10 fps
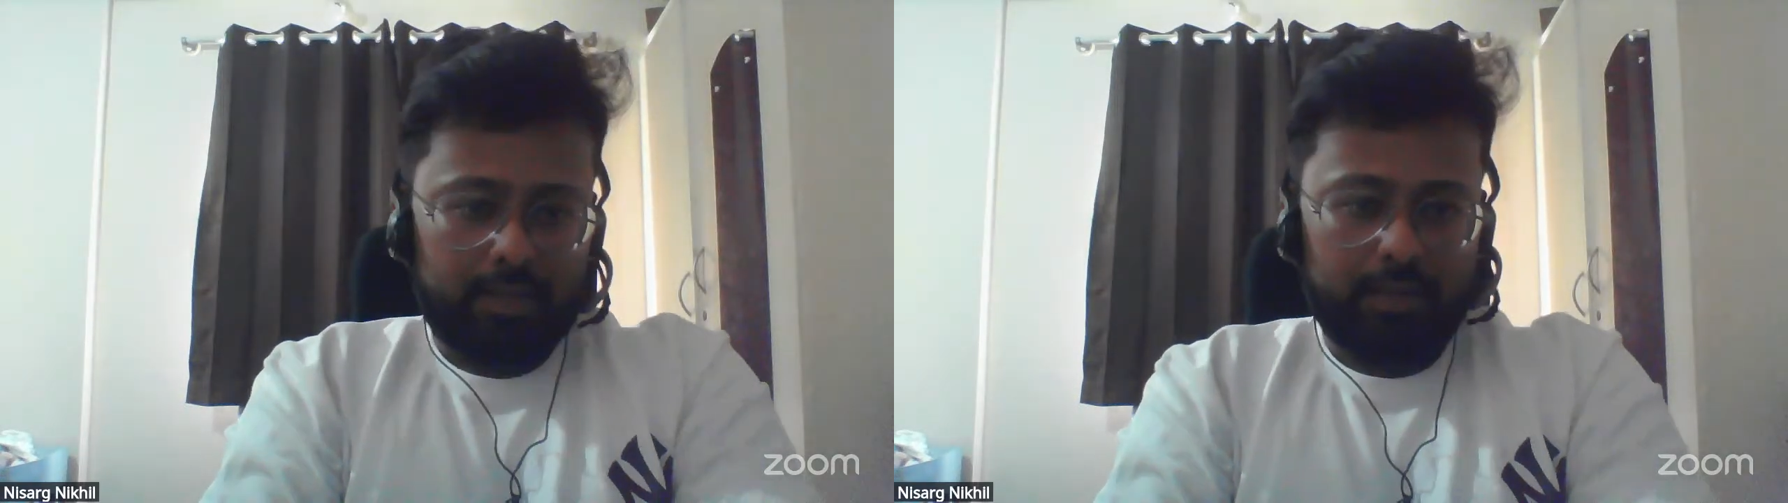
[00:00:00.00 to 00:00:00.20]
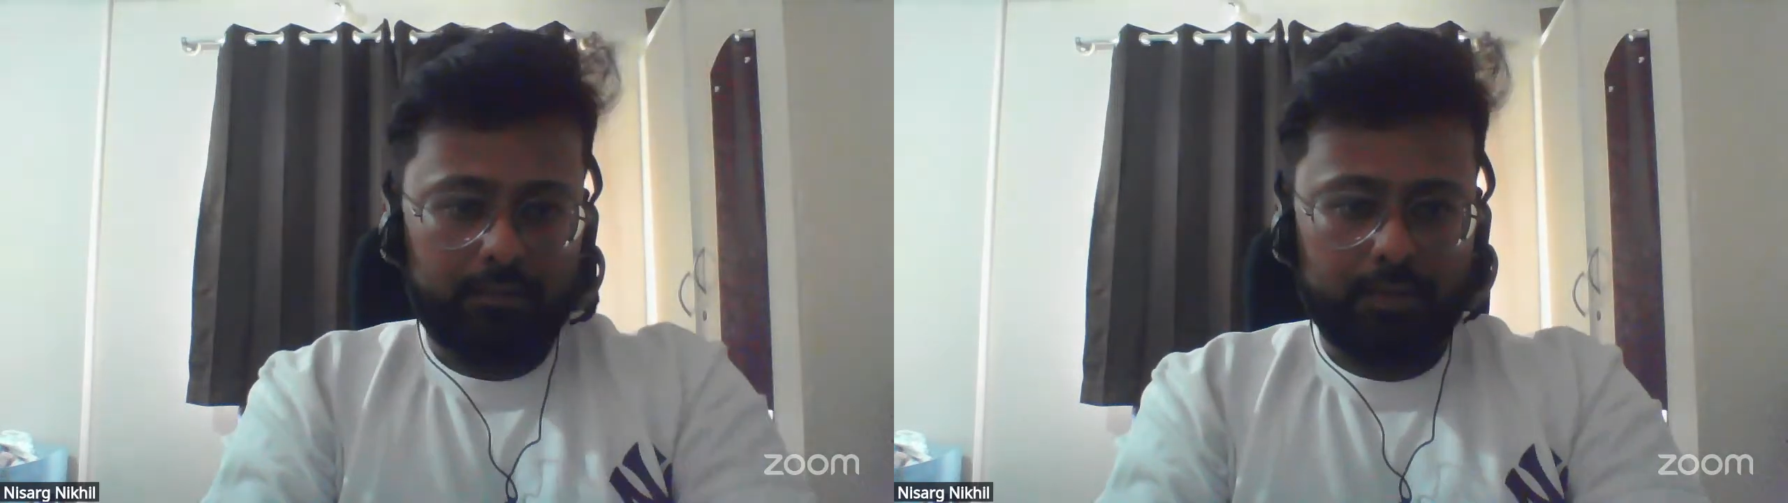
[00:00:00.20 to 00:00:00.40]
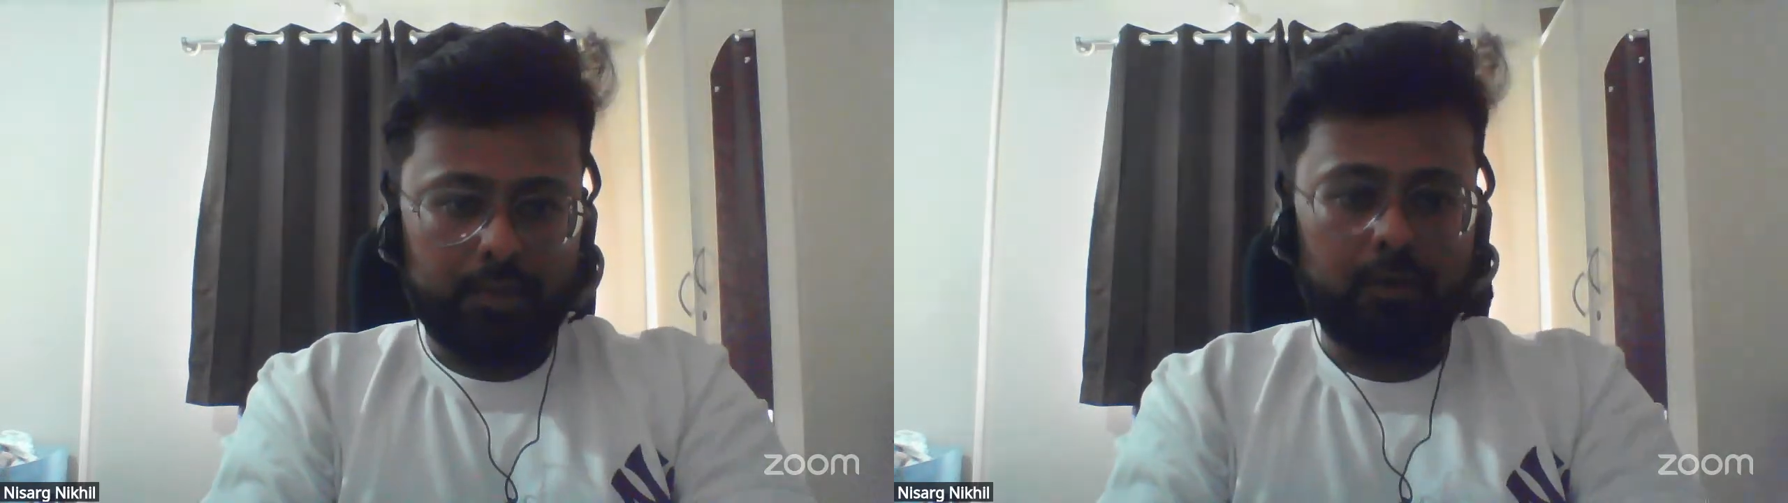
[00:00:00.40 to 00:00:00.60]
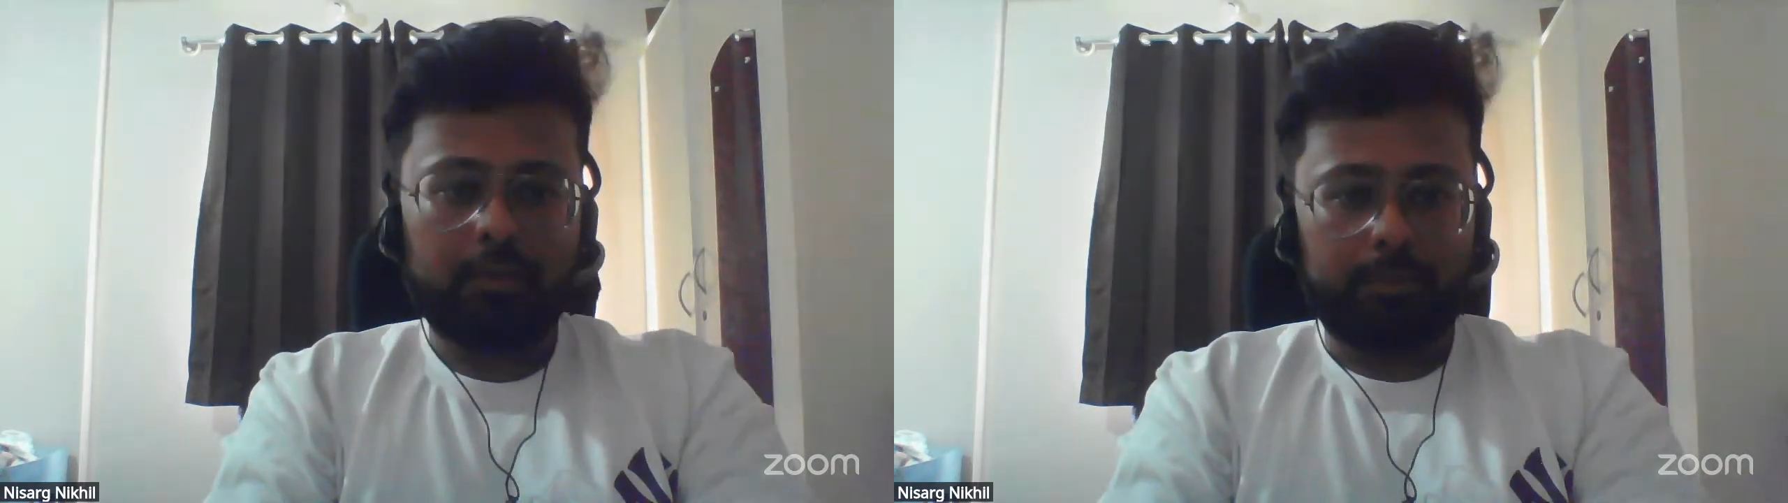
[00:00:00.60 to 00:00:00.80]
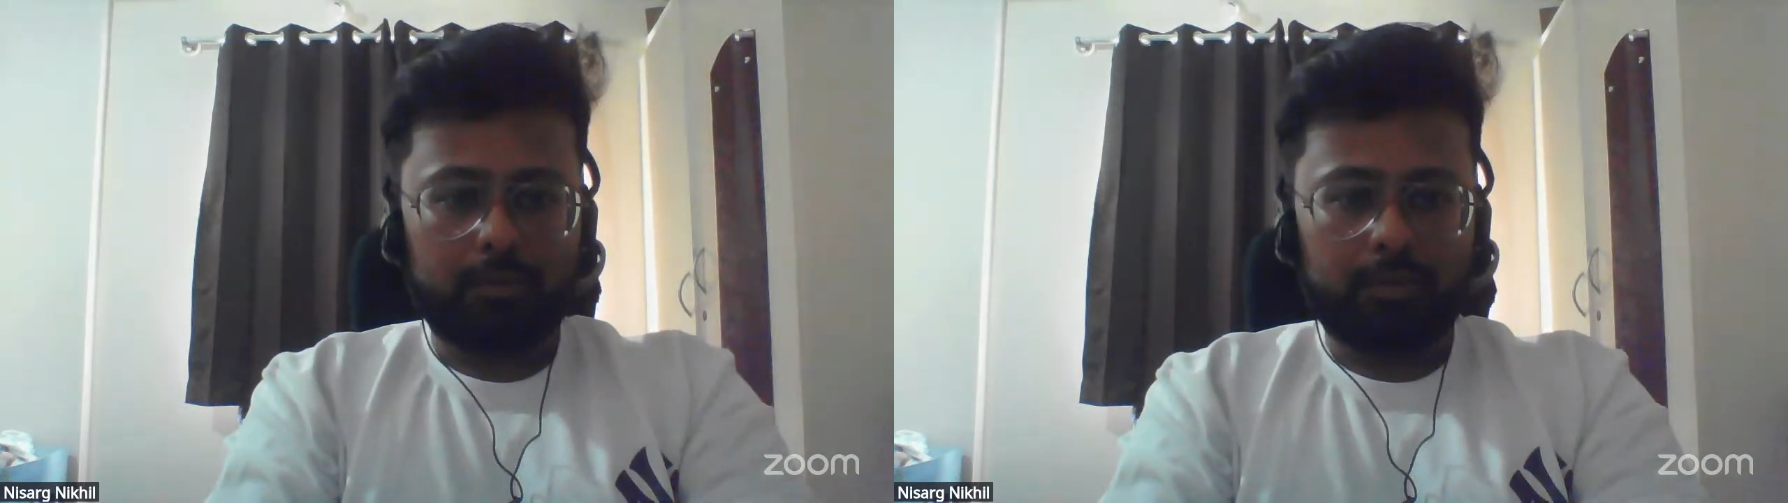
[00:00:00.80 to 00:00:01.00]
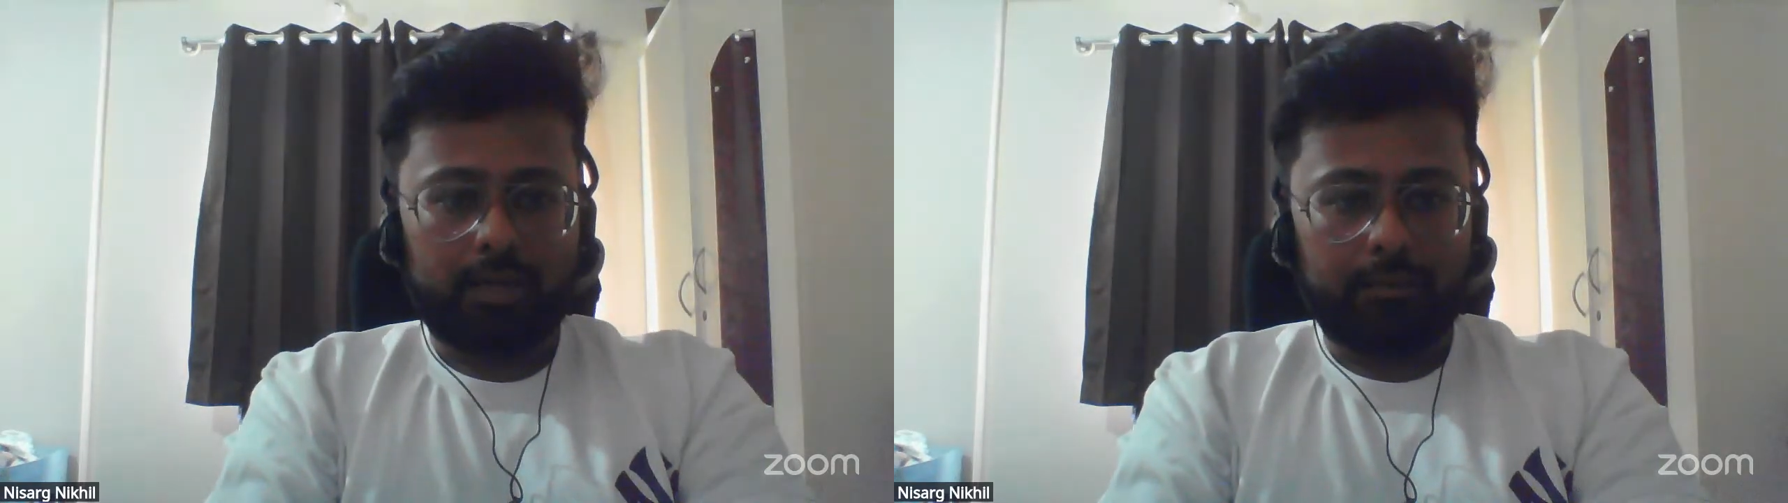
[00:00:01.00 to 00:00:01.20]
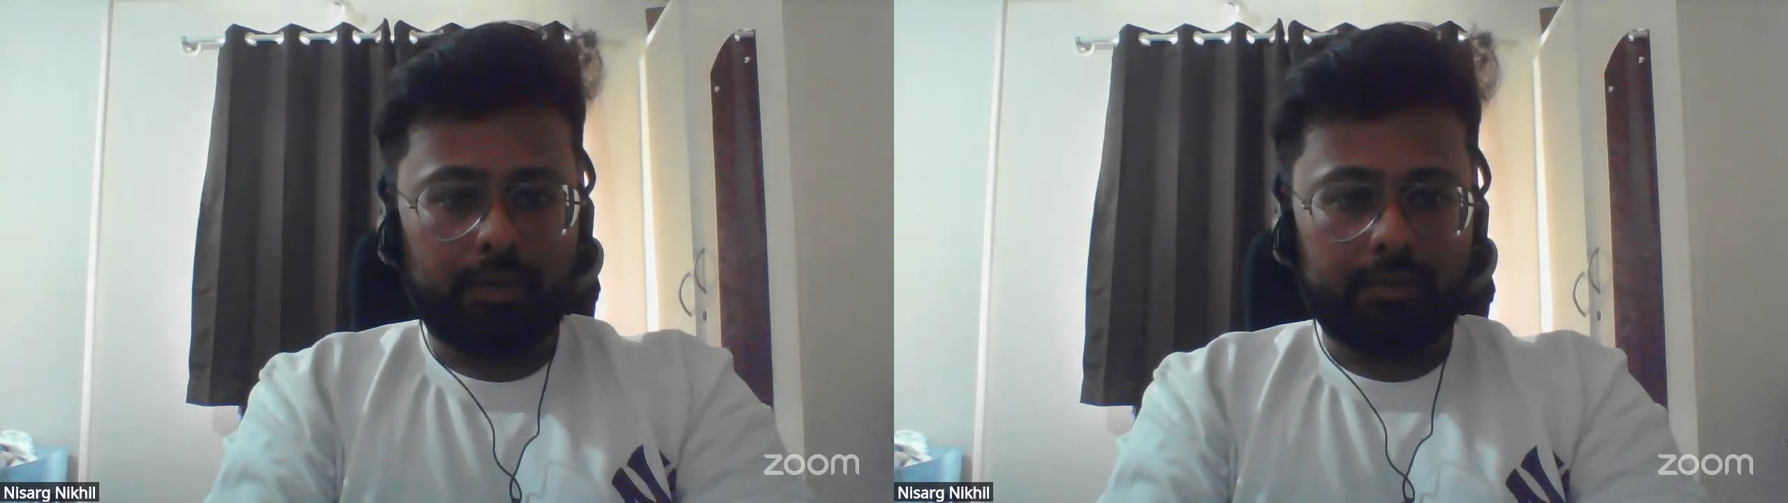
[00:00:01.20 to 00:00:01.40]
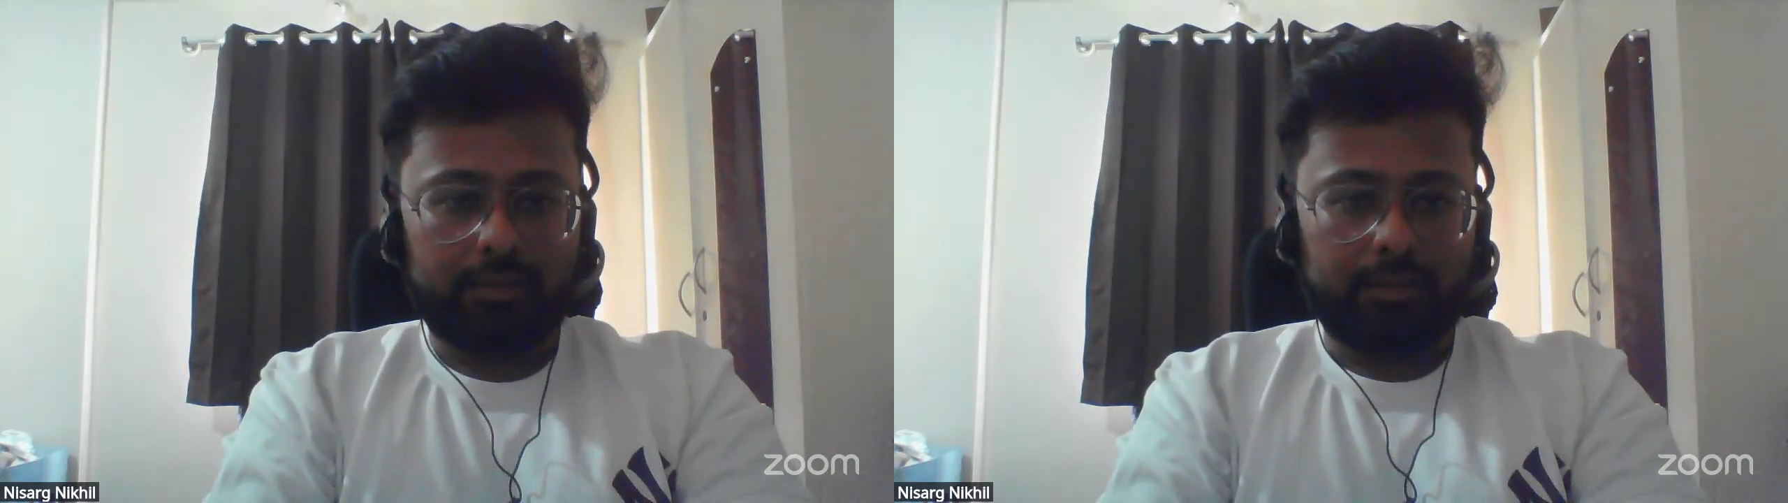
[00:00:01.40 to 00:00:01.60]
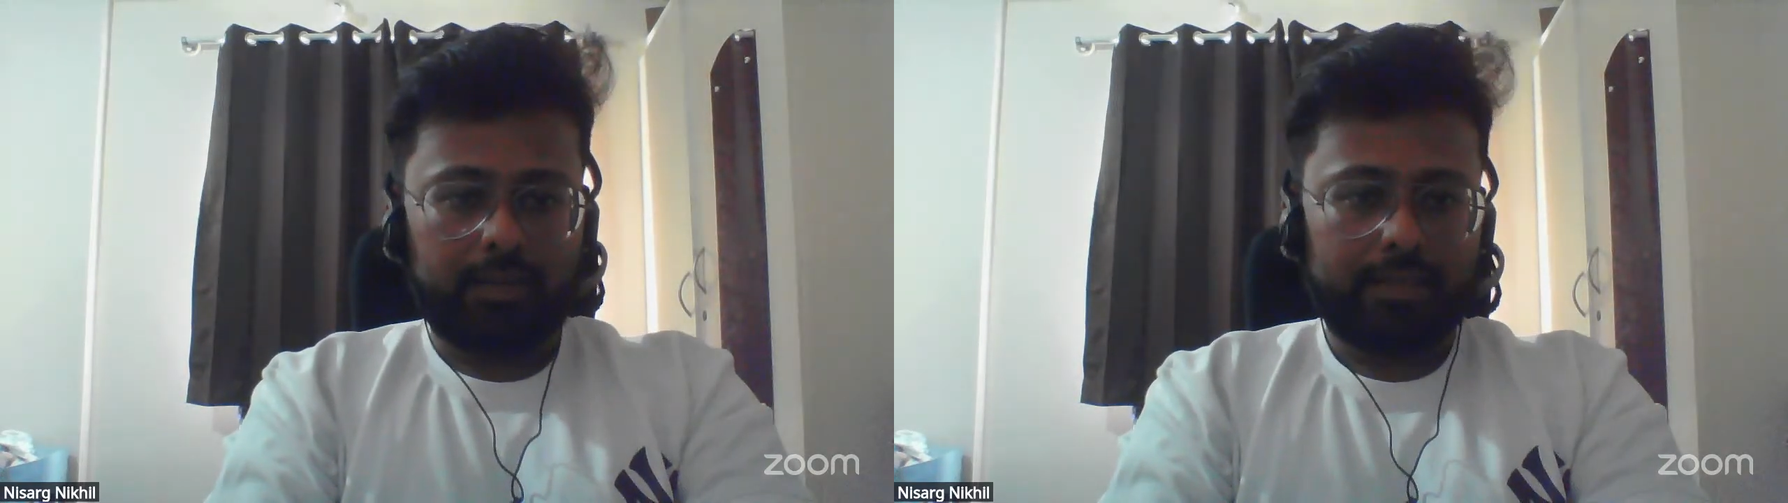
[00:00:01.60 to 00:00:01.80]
like we talked about, like Python,